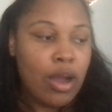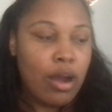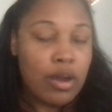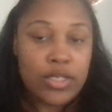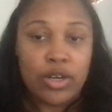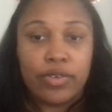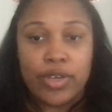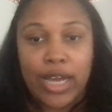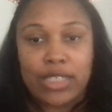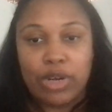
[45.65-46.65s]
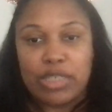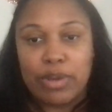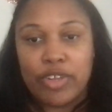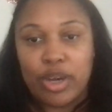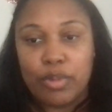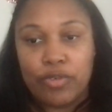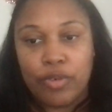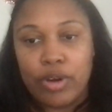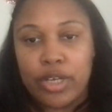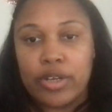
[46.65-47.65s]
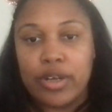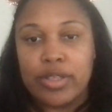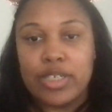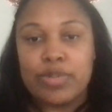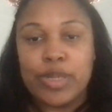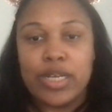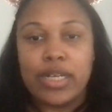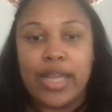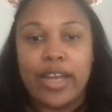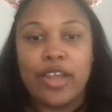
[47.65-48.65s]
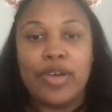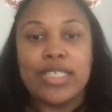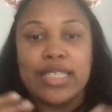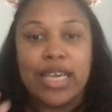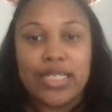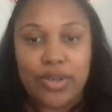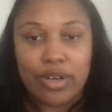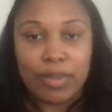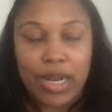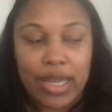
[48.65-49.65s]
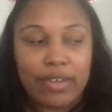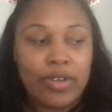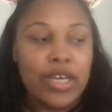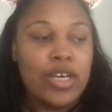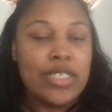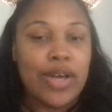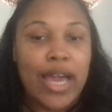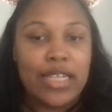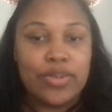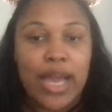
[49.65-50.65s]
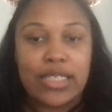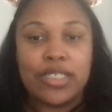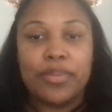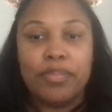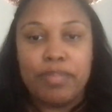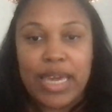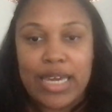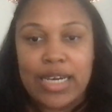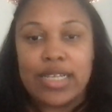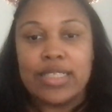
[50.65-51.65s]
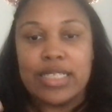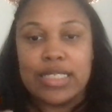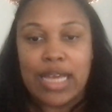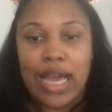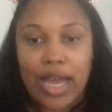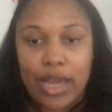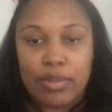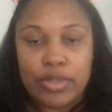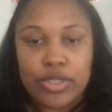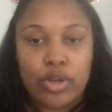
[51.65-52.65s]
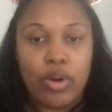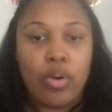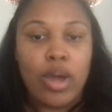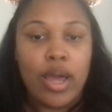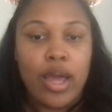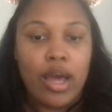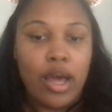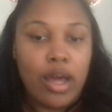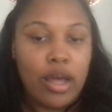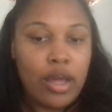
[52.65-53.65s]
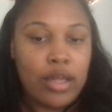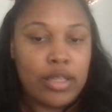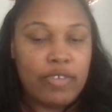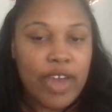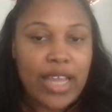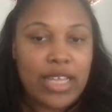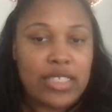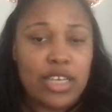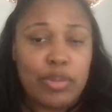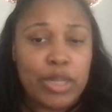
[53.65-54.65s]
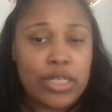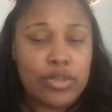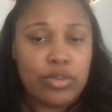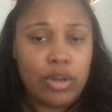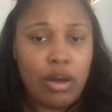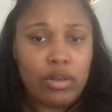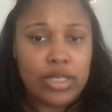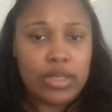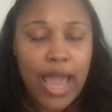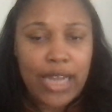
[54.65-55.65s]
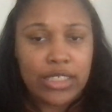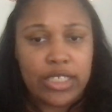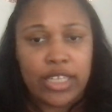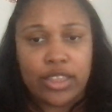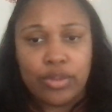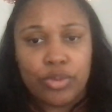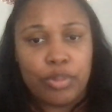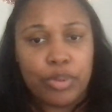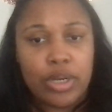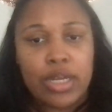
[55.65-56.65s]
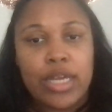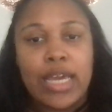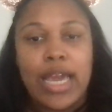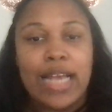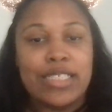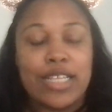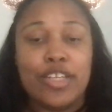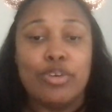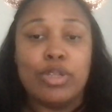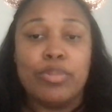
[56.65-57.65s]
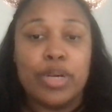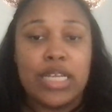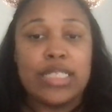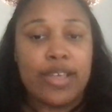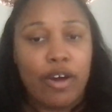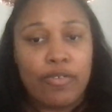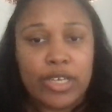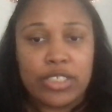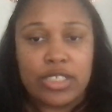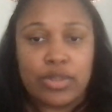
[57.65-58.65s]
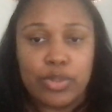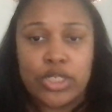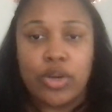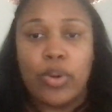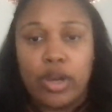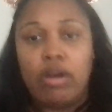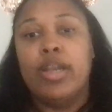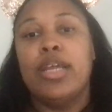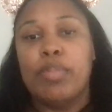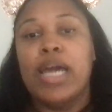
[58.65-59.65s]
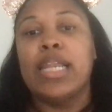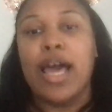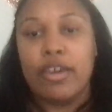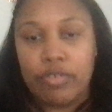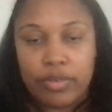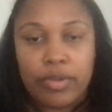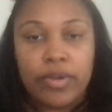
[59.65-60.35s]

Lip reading: Also, if you guys watched my video before, you know there's been a lot of crazy things going on in my life. So I had to actually make the time. So the fact that it took me this long to actually get through the book has nothing to do with the book itself. It's just what's going on in my life.